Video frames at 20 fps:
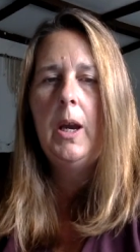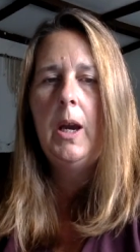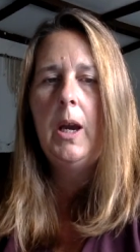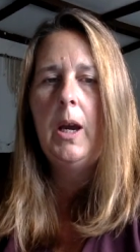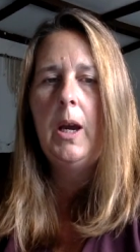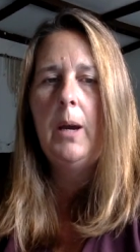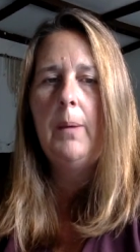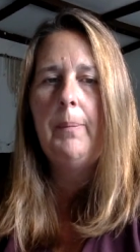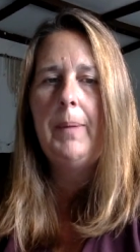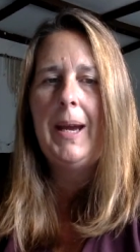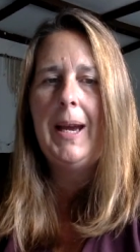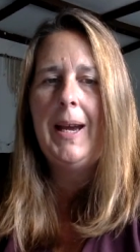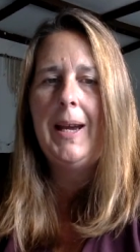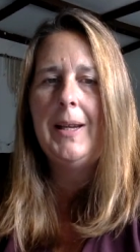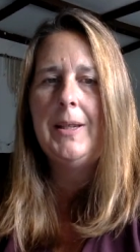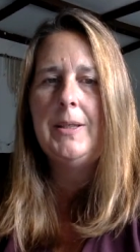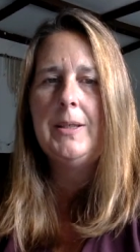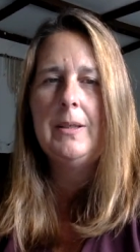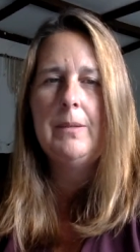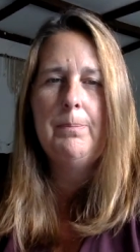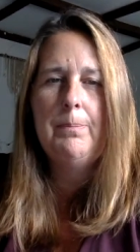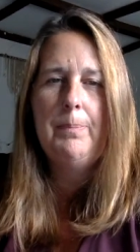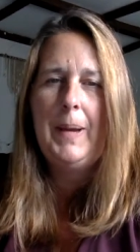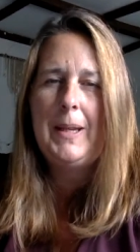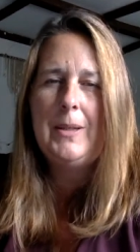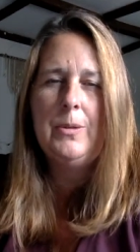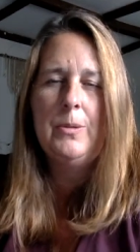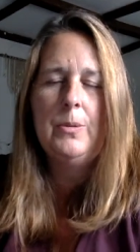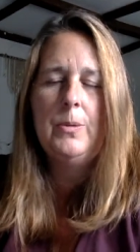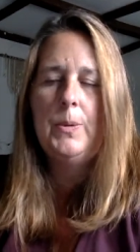um, add
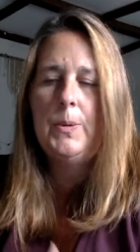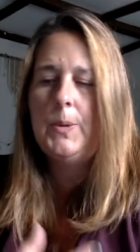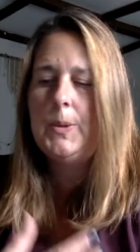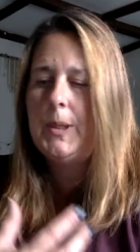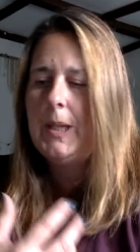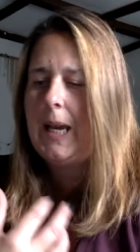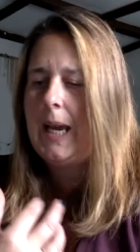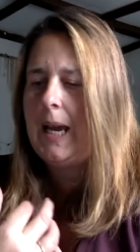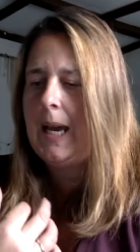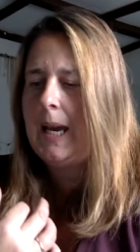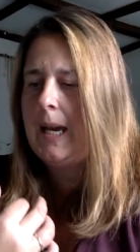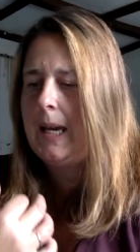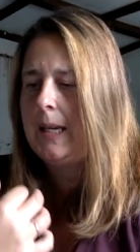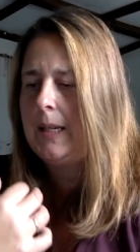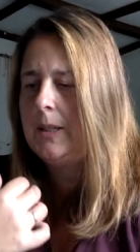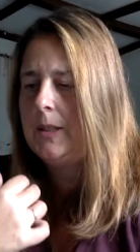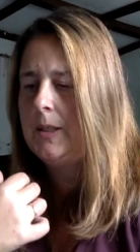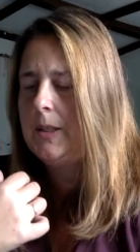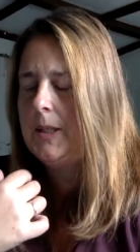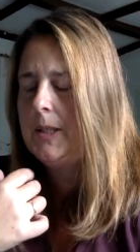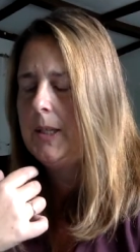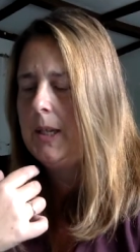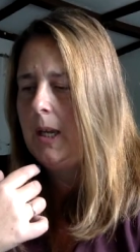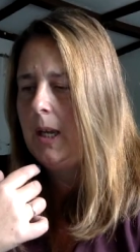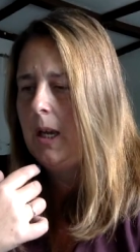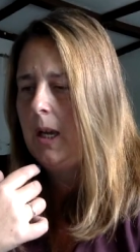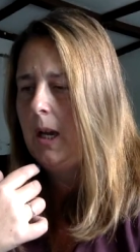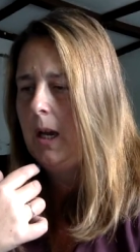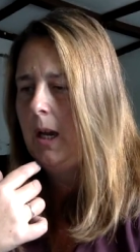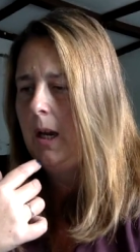petals and
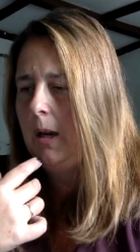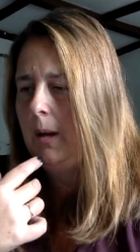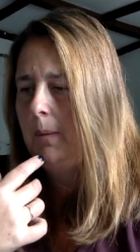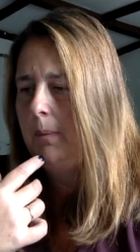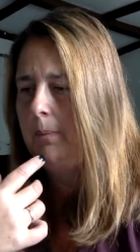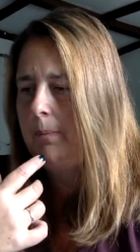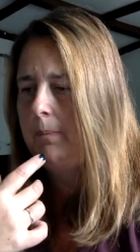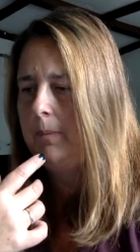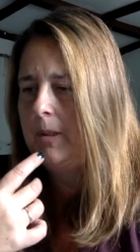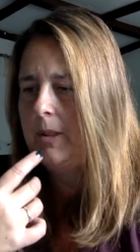um,